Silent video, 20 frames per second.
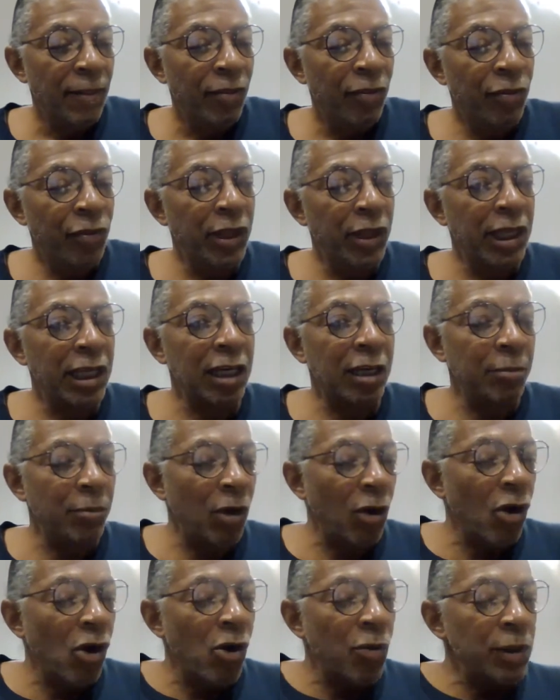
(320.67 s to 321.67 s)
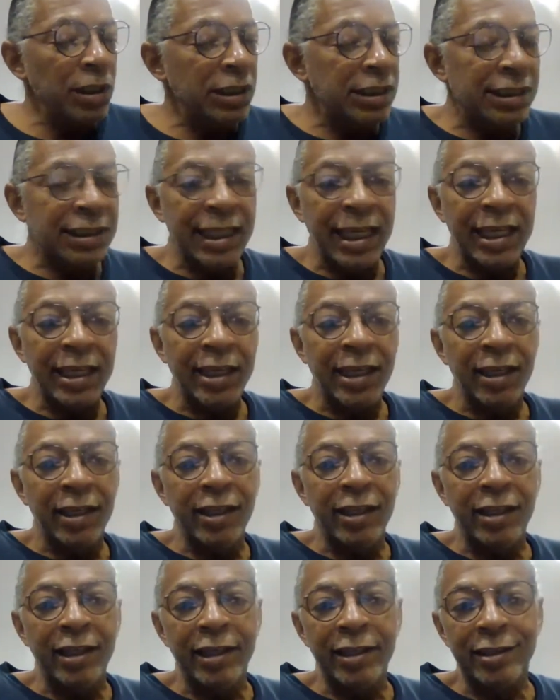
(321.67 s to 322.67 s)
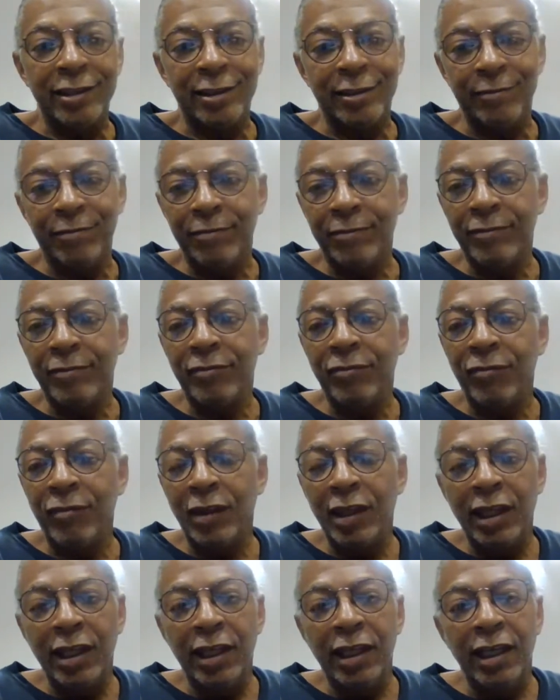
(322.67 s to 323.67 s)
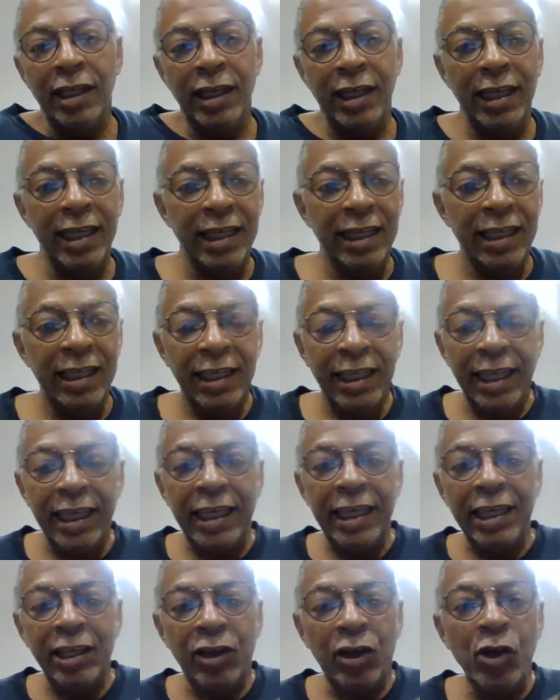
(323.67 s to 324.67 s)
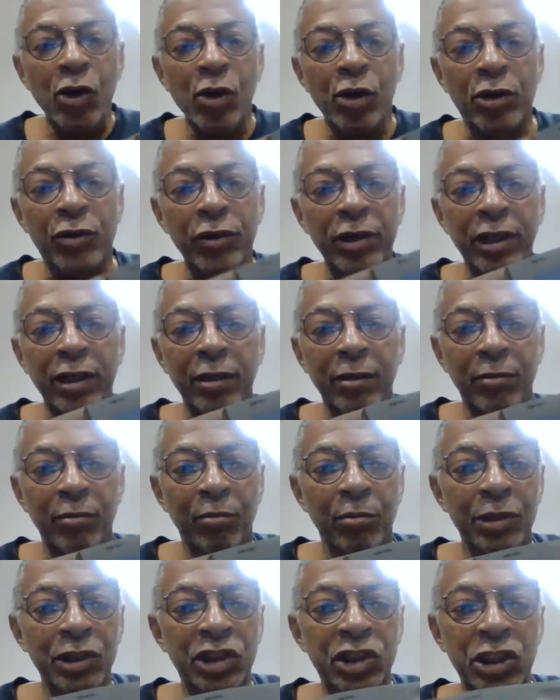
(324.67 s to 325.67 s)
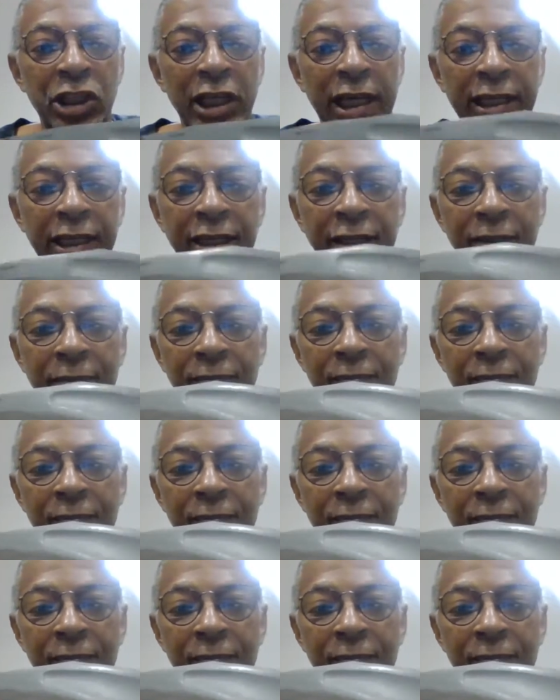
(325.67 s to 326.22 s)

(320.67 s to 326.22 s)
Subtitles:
then I'm always taking this King Kukri machete.